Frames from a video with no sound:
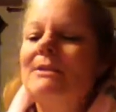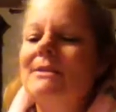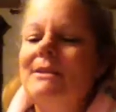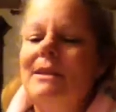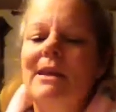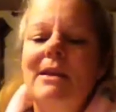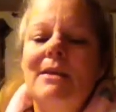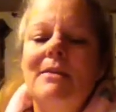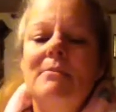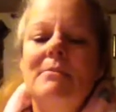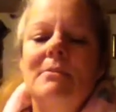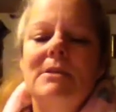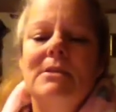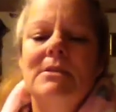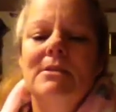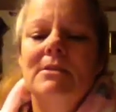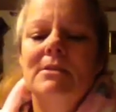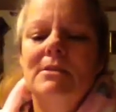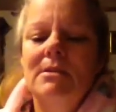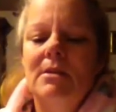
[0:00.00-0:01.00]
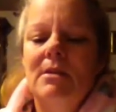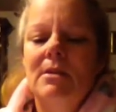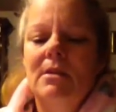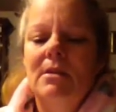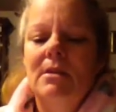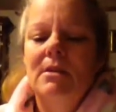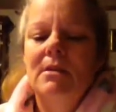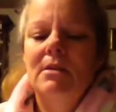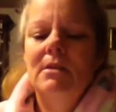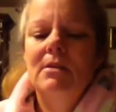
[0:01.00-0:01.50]
stamps.
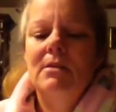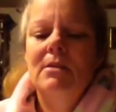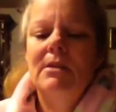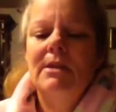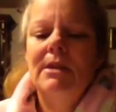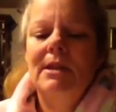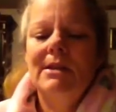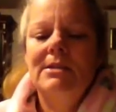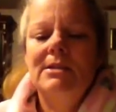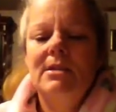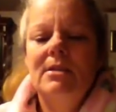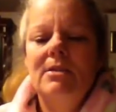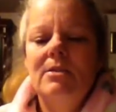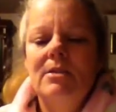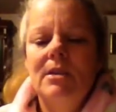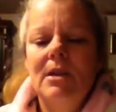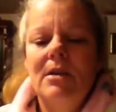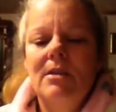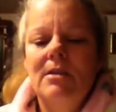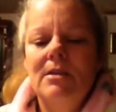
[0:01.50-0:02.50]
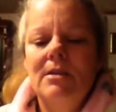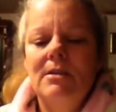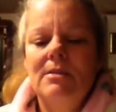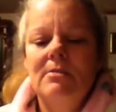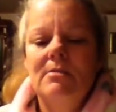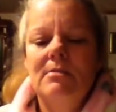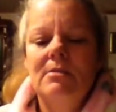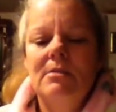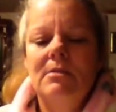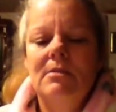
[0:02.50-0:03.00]
Did I show y'all
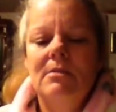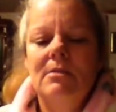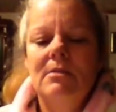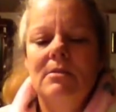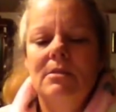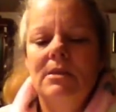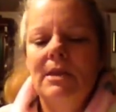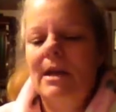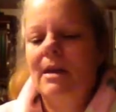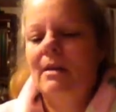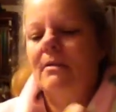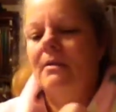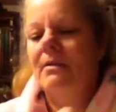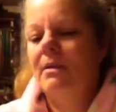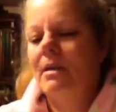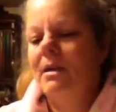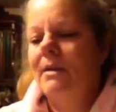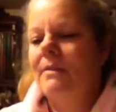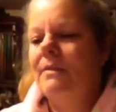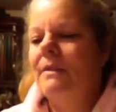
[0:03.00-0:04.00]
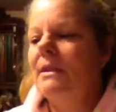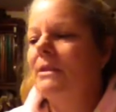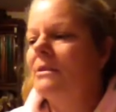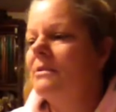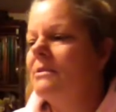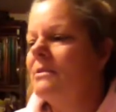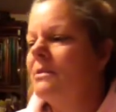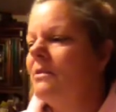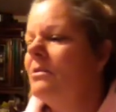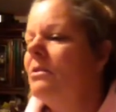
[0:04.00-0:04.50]
this one? Yeah, I think
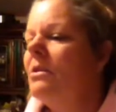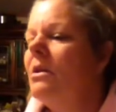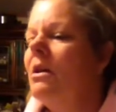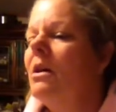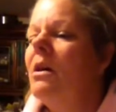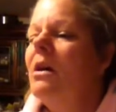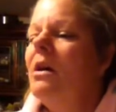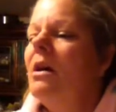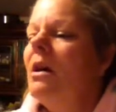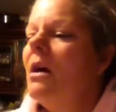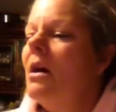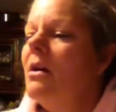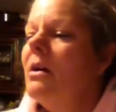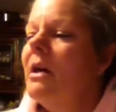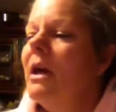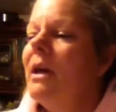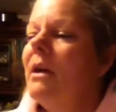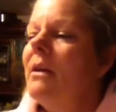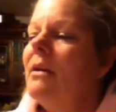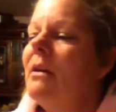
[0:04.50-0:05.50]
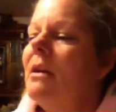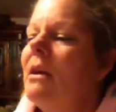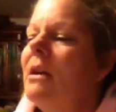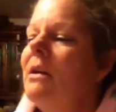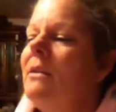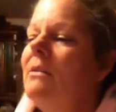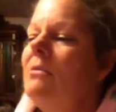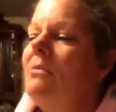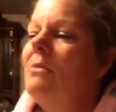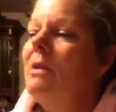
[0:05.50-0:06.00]
so. Okay,
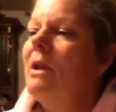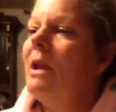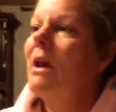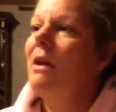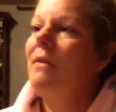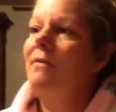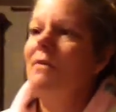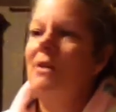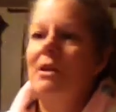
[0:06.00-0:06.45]
and then we have